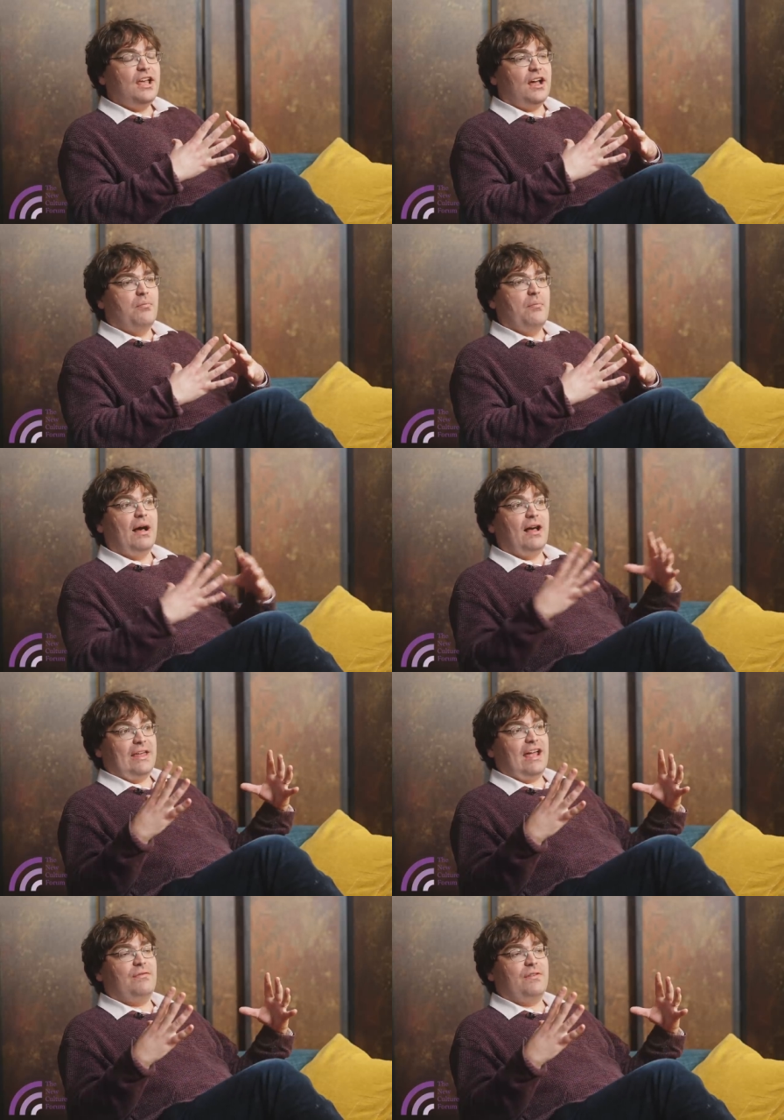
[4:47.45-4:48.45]
but
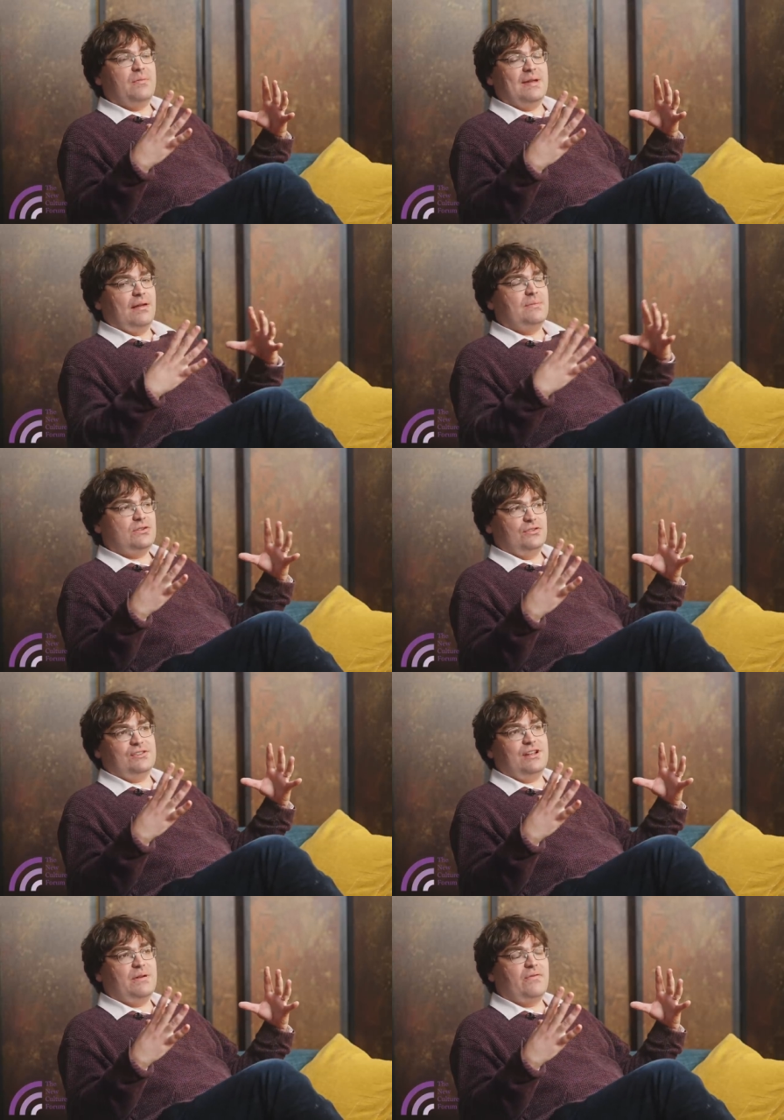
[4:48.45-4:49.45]
they have very big ambitions
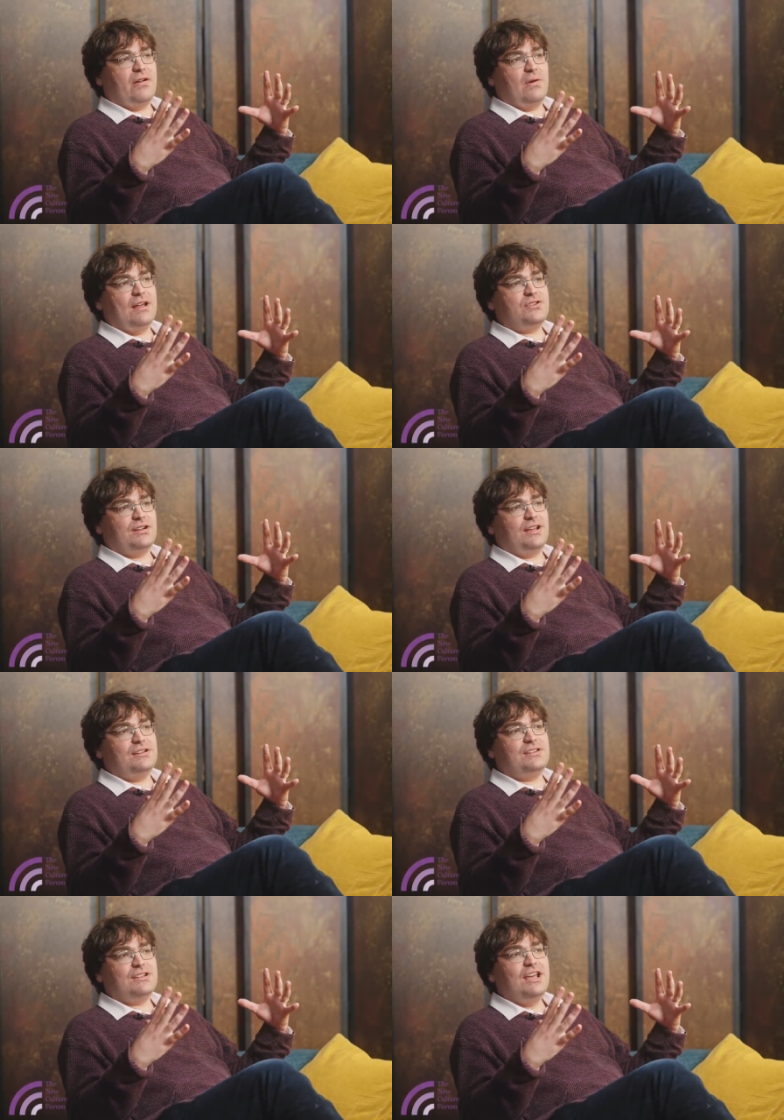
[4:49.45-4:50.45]
and they've been very well
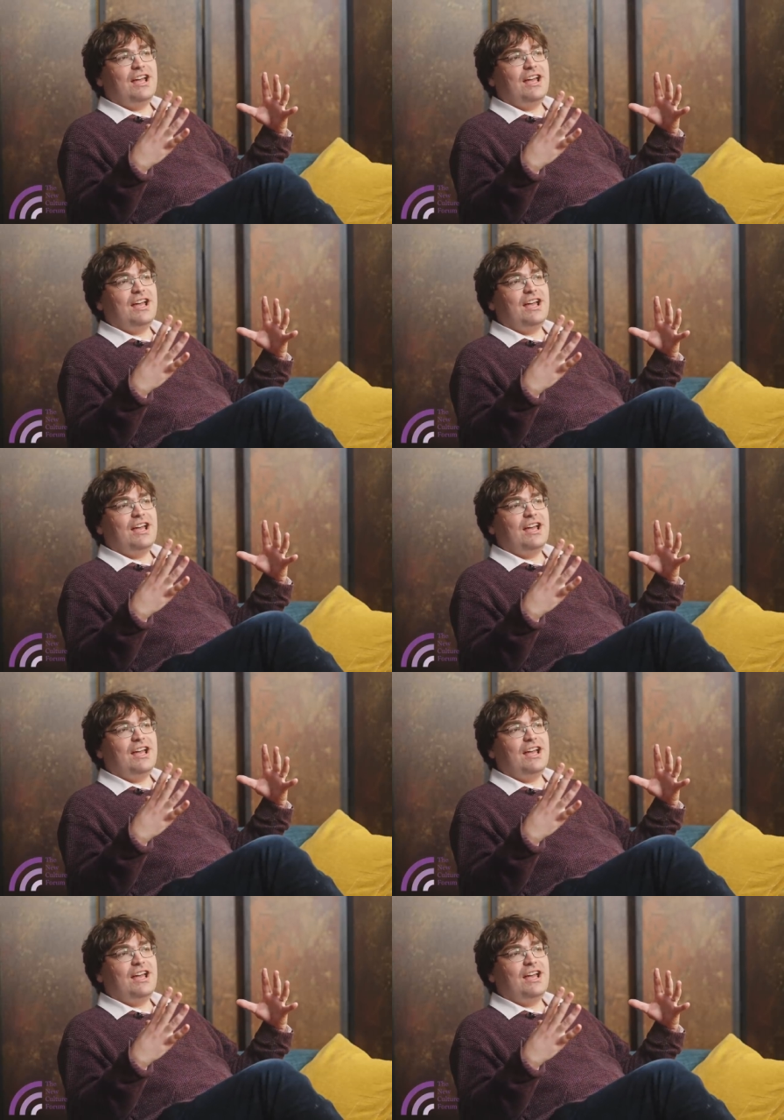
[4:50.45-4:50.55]
educated.